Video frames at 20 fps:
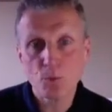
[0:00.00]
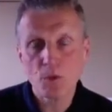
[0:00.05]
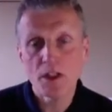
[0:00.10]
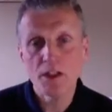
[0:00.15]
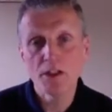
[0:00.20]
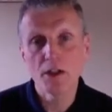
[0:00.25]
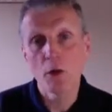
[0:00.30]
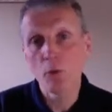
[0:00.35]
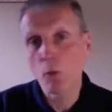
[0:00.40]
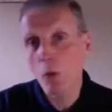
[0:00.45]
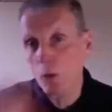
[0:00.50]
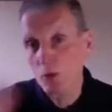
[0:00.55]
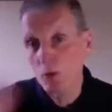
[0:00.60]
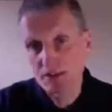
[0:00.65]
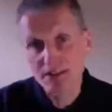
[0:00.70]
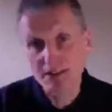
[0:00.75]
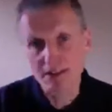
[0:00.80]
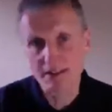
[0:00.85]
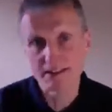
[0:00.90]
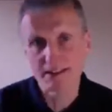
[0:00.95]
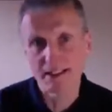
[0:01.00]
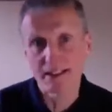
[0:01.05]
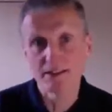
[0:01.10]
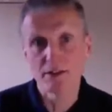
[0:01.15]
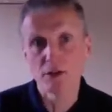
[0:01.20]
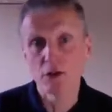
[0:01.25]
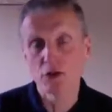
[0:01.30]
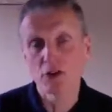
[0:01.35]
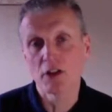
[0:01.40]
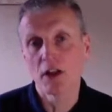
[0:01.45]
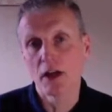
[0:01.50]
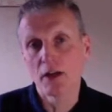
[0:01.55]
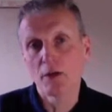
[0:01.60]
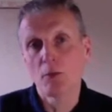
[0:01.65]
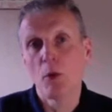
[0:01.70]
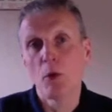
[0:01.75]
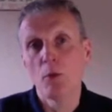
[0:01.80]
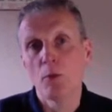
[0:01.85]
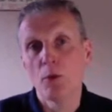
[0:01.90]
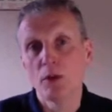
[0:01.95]
You know, what would success look like?
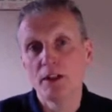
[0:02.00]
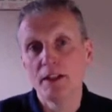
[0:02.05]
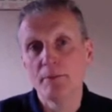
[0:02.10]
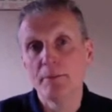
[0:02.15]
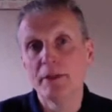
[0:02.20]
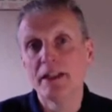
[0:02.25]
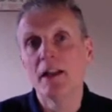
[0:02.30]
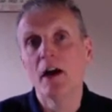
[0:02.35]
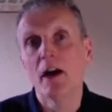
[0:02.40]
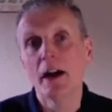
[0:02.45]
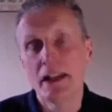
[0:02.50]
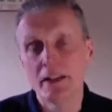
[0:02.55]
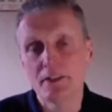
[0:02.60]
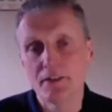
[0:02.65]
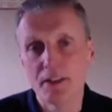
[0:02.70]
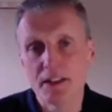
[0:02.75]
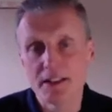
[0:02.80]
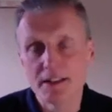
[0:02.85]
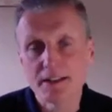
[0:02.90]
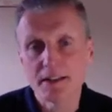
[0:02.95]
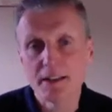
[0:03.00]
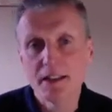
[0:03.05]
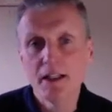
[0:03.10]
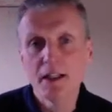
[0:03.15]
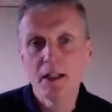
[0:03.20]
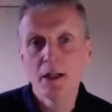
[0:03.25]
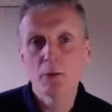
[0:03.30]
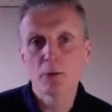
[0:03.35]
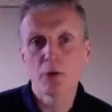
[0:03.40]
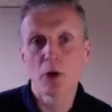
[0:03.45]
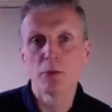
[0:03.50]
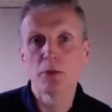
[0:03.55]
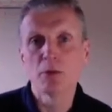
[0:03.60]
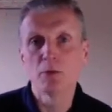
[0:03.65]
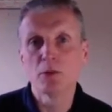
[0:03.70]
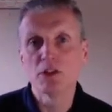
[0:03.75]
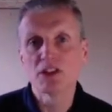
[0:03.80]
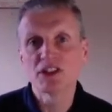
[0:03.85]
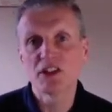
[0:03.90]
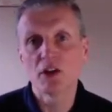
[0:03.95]
What would it be like if this
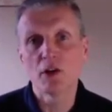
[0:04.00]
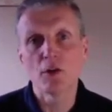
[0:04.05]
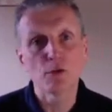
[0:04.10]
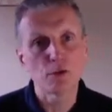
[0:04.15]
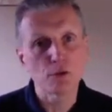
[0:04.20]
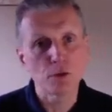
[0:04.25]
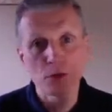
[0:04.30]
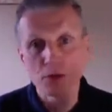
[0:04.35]
problem was solved?